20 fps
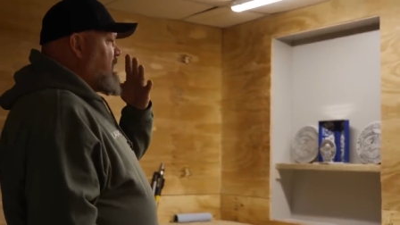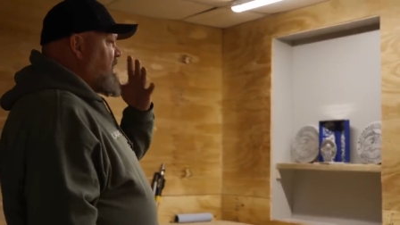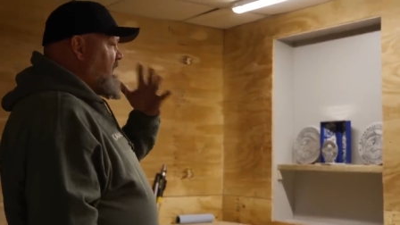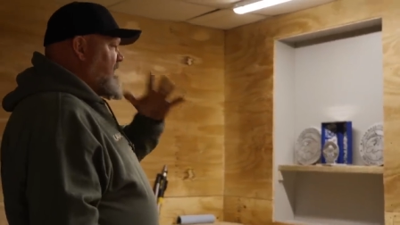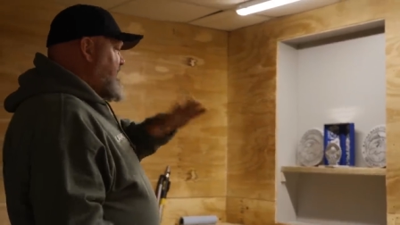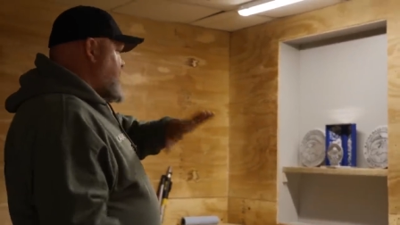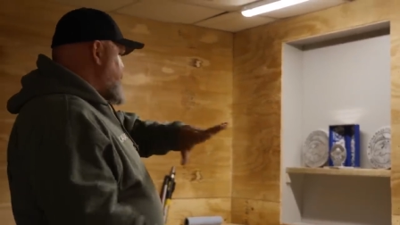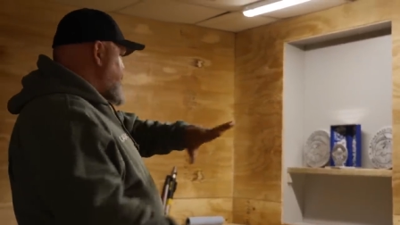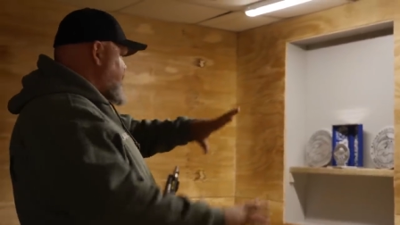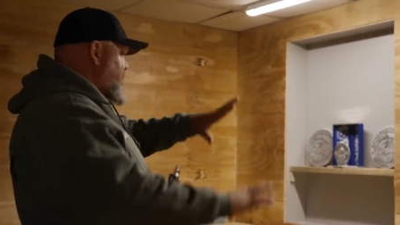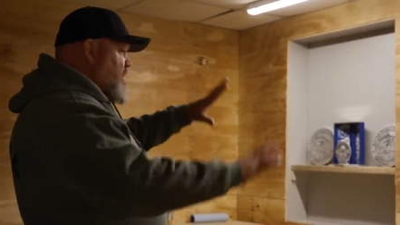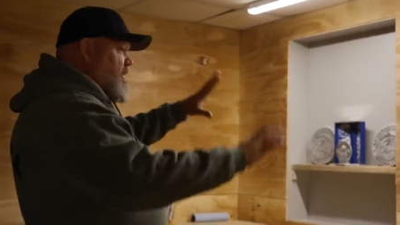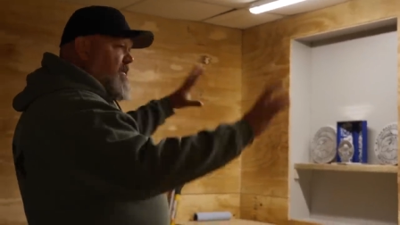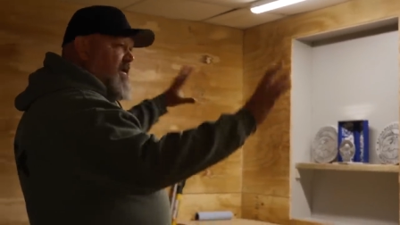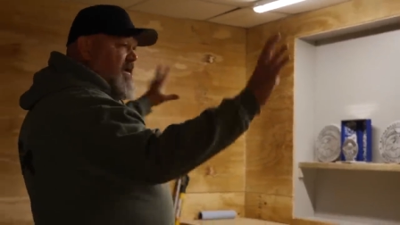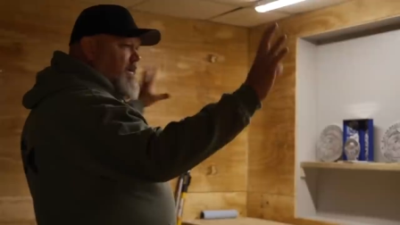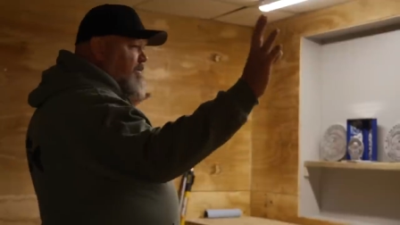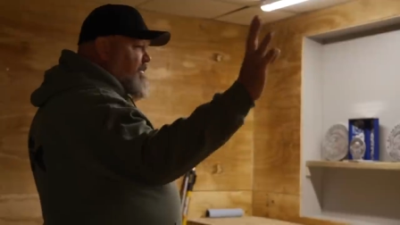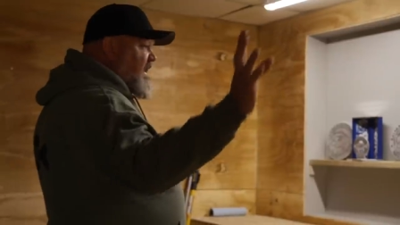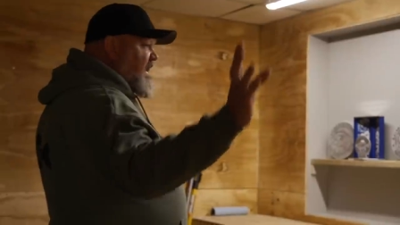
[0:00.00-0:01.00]
and then just come
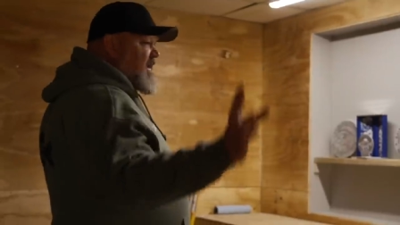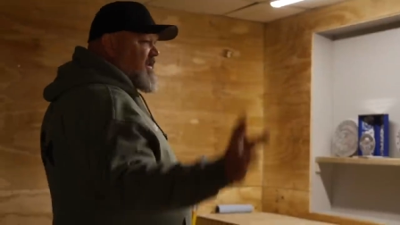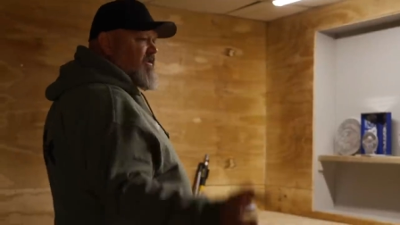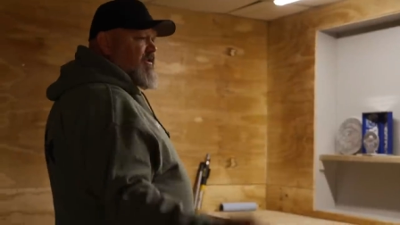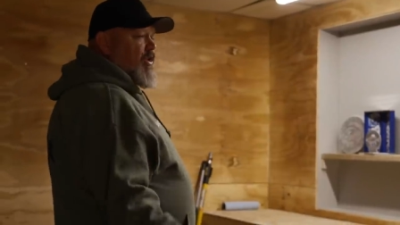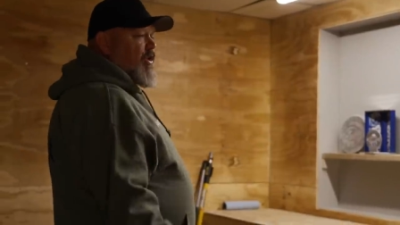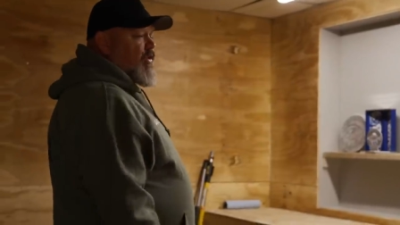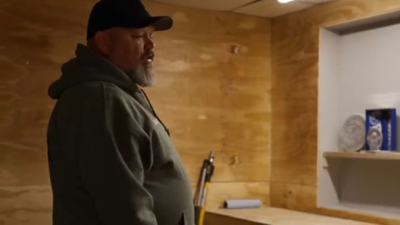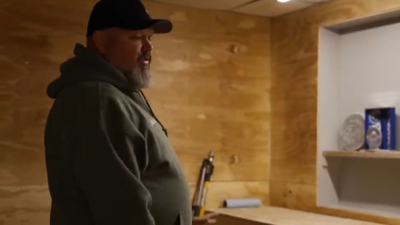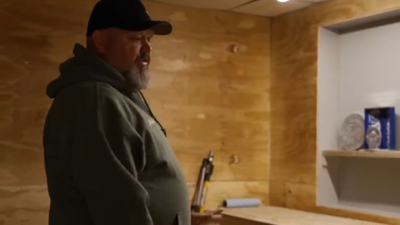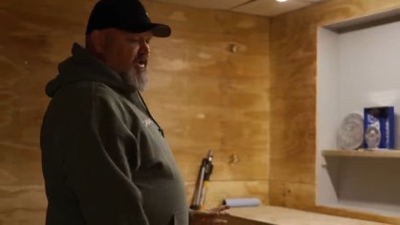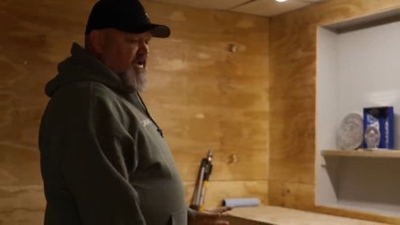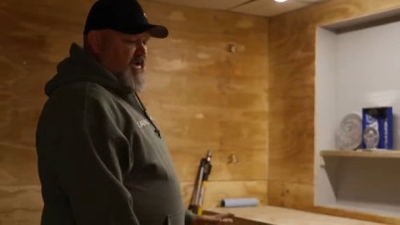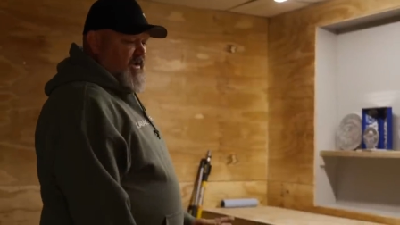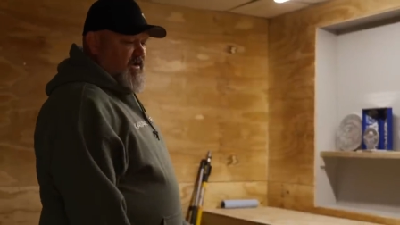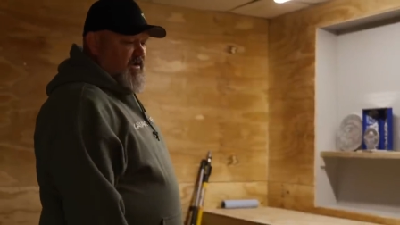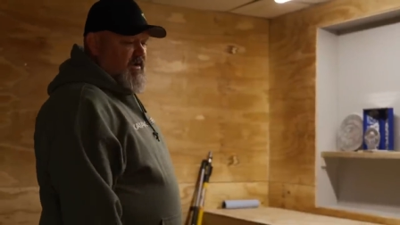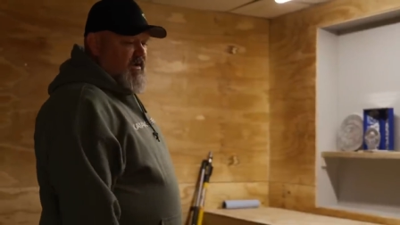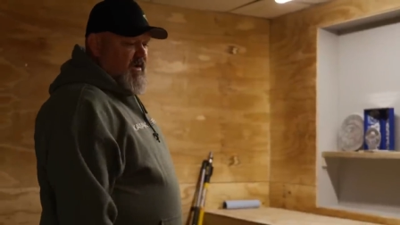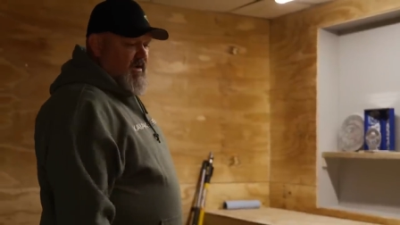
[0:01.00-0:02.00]
in and paint the whole
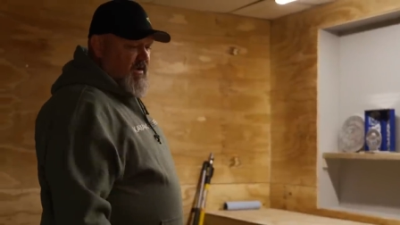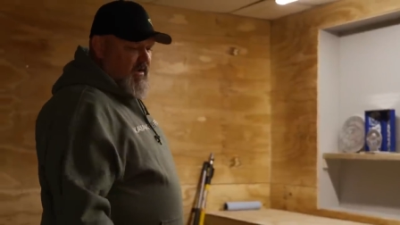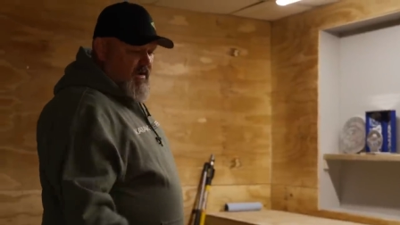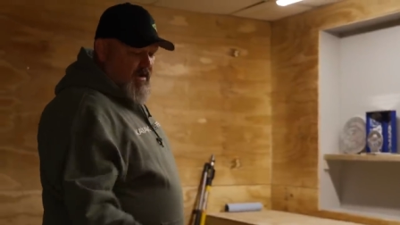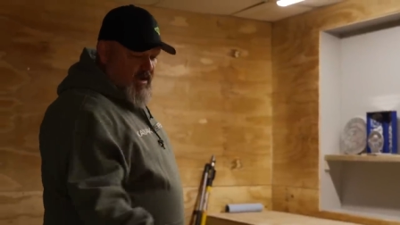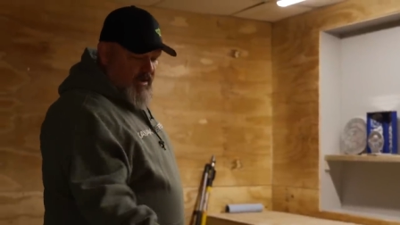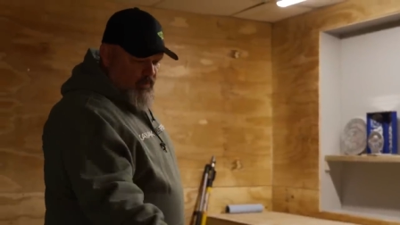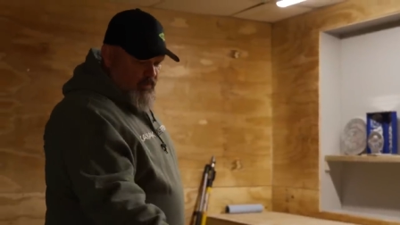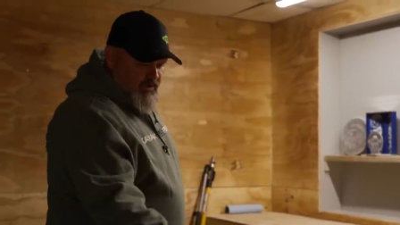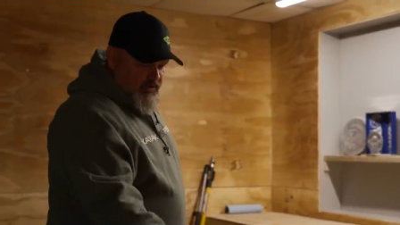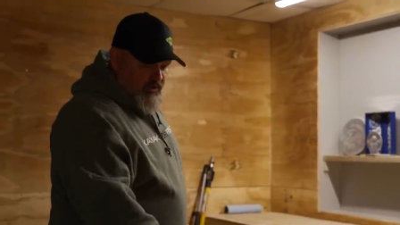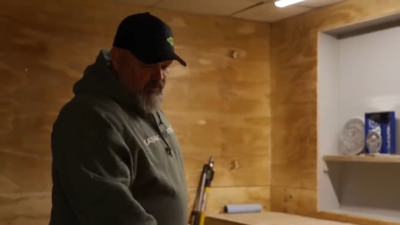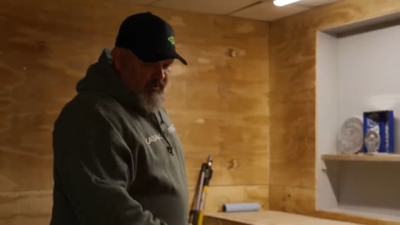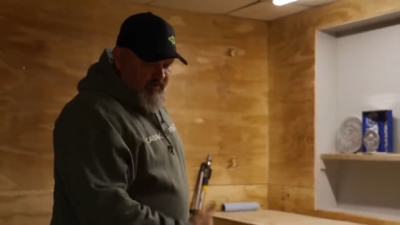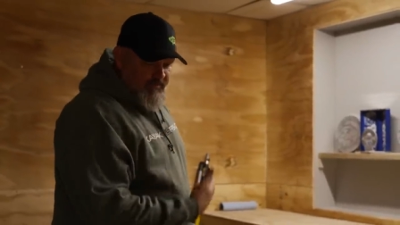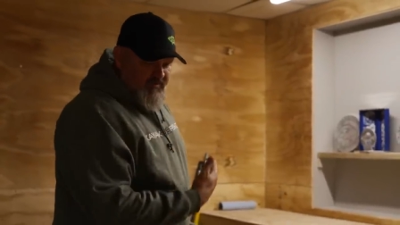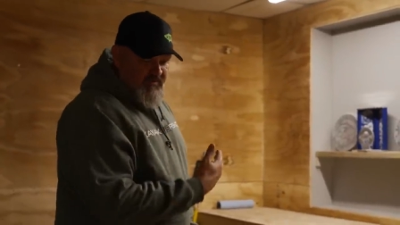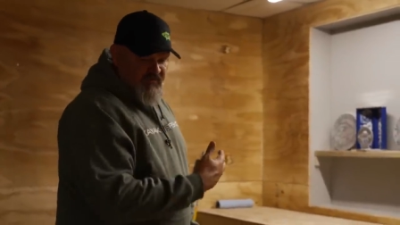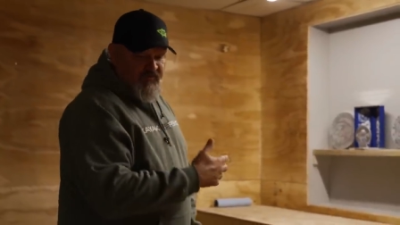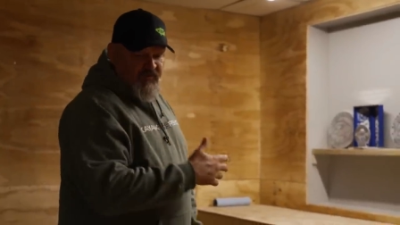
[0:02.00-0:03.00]
thing. Uh, we're gonna
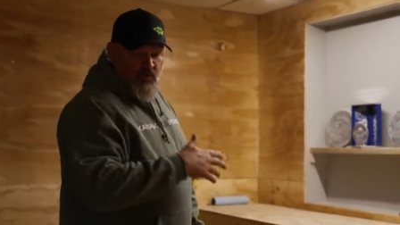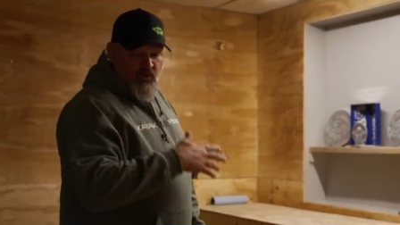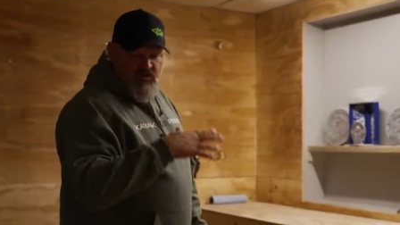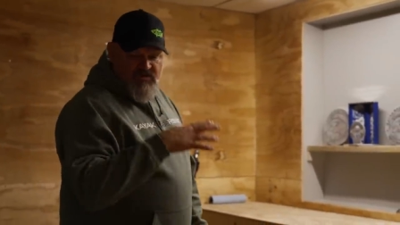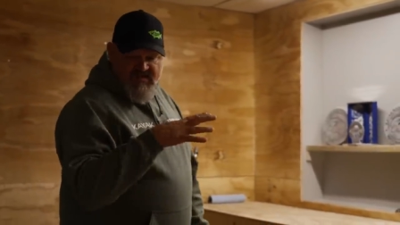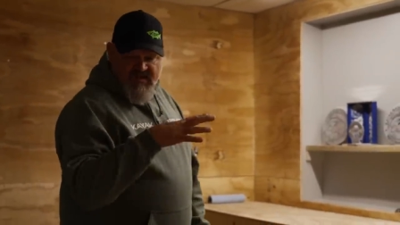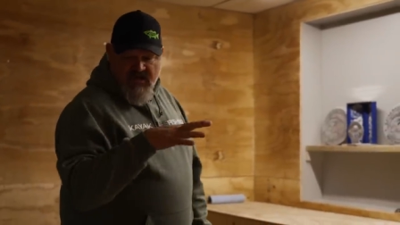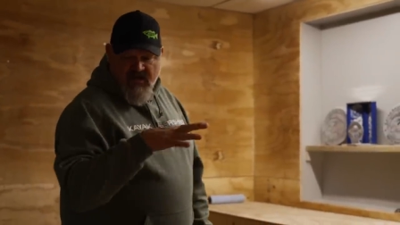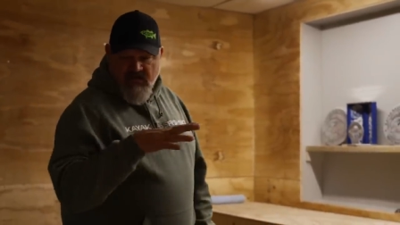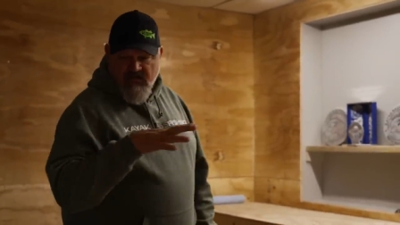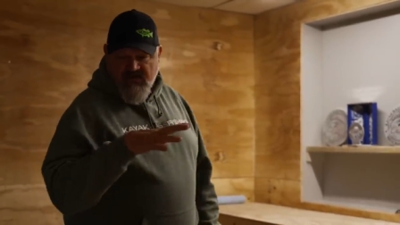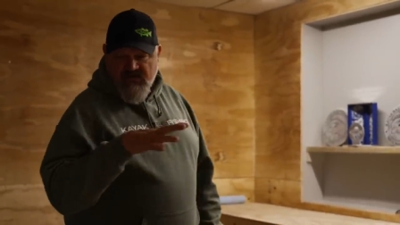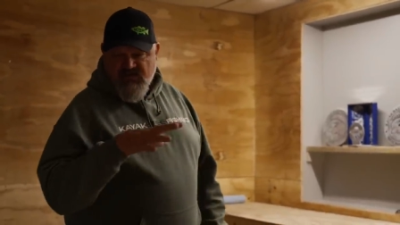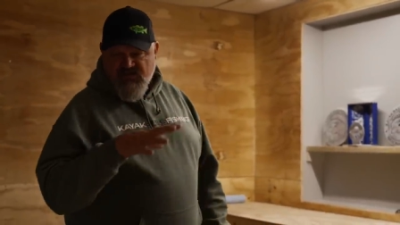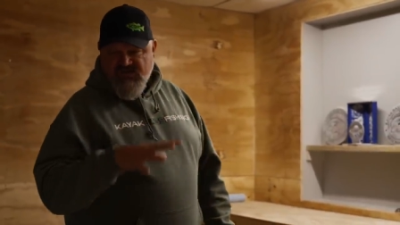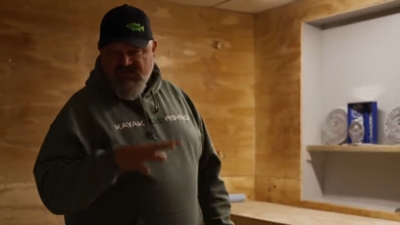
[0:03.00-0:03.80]
rip these floors out and